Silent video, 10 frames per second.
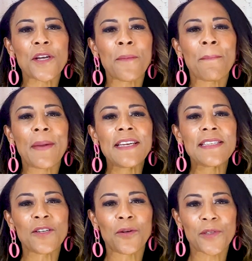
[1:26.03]

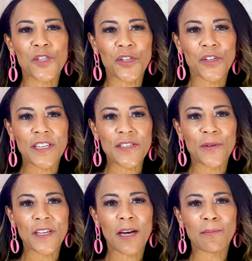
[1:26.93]
amazing opportunities
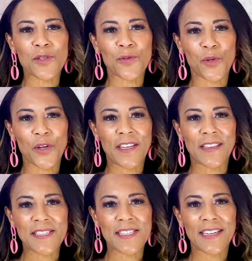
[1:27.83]
when it comes to work in
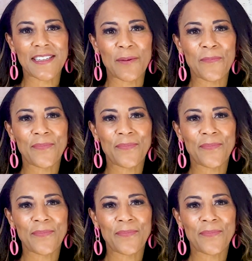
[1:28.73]
this sector.